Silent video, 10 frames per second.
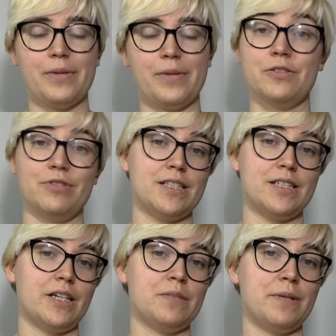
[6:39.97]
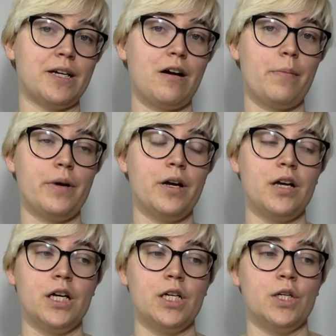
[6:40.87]
It's really starting to pick up,
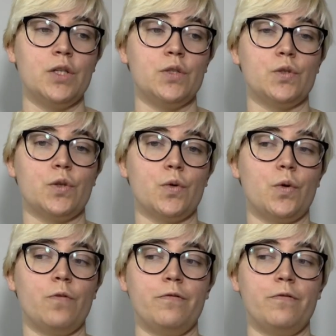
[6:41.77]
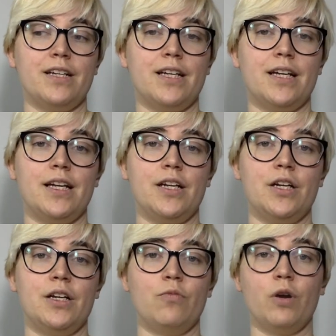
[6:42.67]
so hopefully
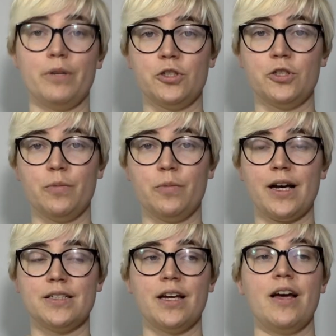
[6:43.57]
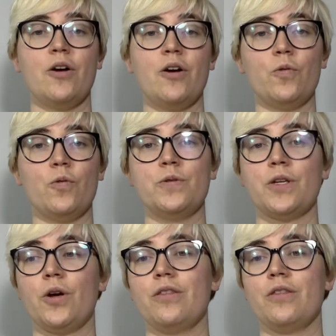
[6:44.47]
it won't be too bad. Also,
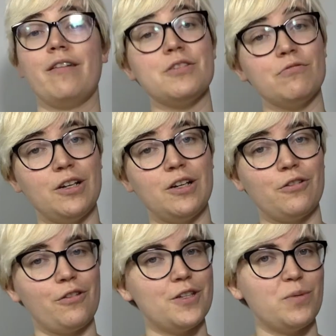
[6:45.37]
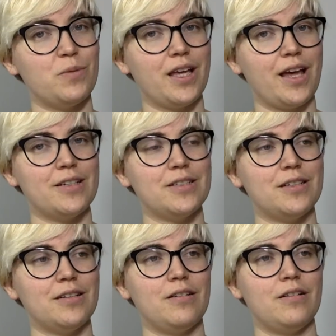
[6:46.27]
there is a readathon this weekend,
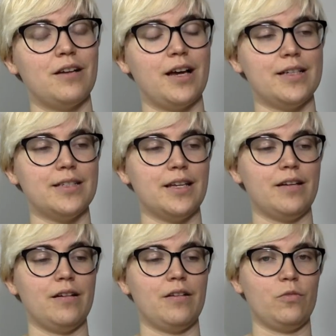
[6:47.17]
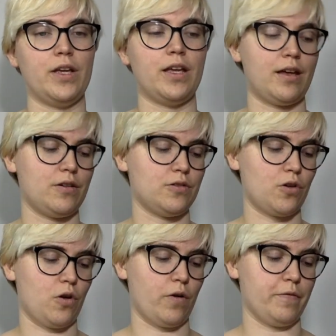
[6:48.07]
as in the weekend
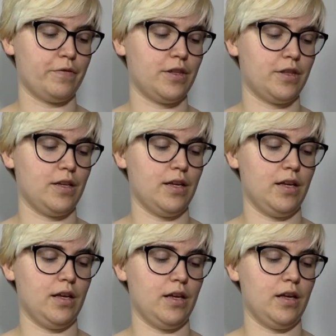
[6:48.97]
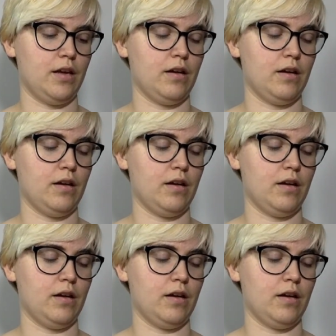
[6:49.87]
of the